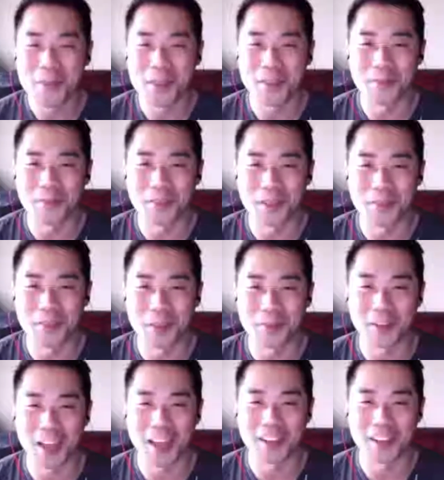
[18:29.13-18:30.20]
they've
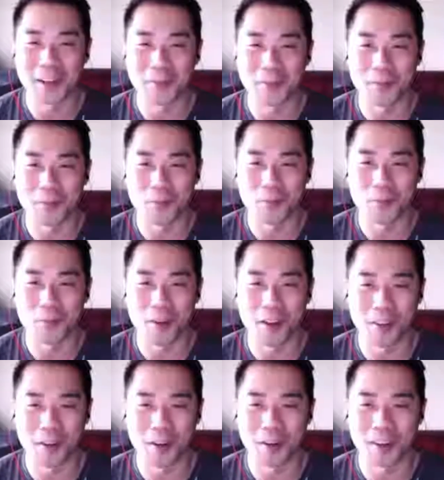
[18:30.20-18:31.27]
definitely ended up
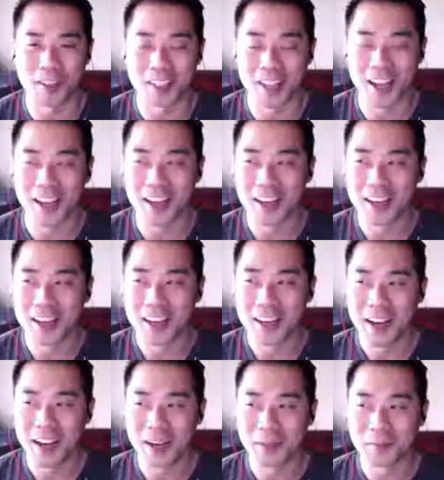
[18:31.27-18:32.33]
where they are today.
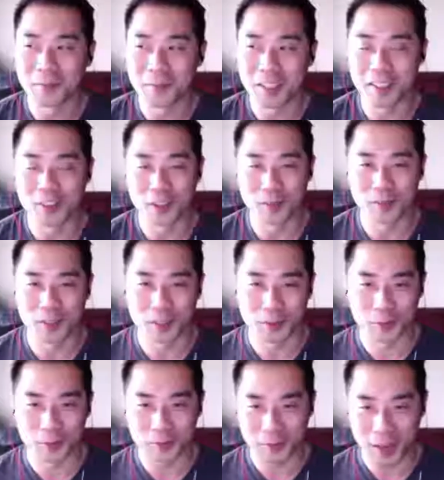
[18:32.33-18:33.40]
In terms
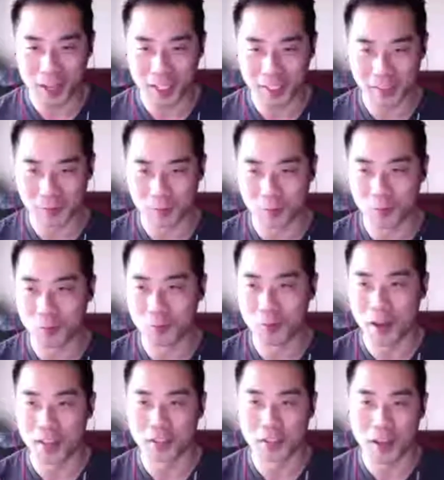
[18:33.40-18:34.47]
of, I guess,
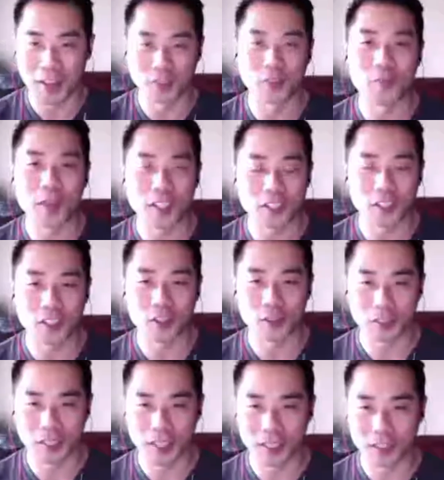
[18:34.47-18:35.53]
as you mentioned
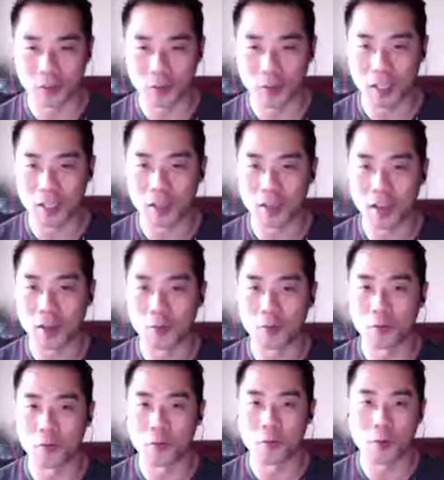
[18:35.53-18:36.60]
those things,
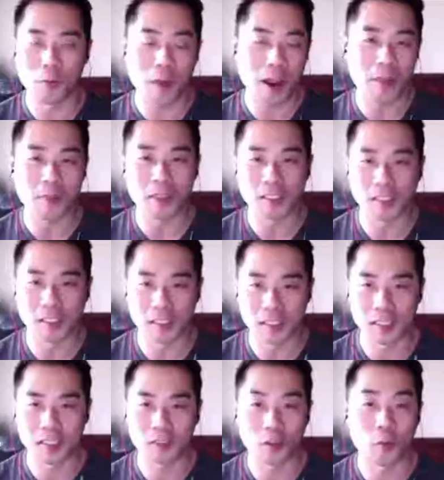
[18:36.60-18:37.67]
when we're buying
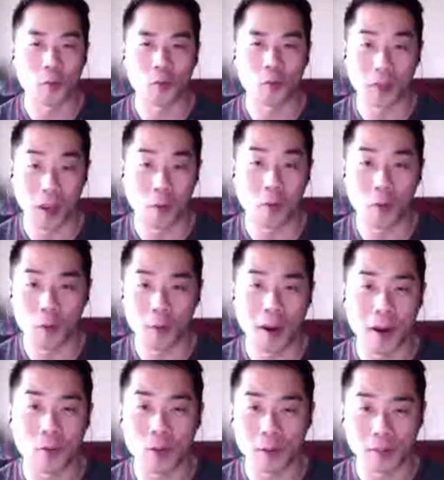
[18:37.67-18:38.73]
businesses, or when we're
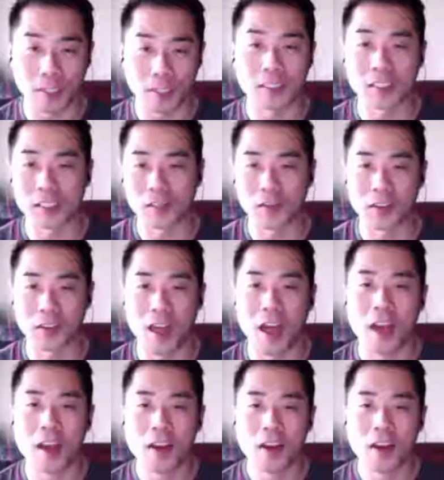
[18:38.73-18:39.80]
buying websites and stuff like that,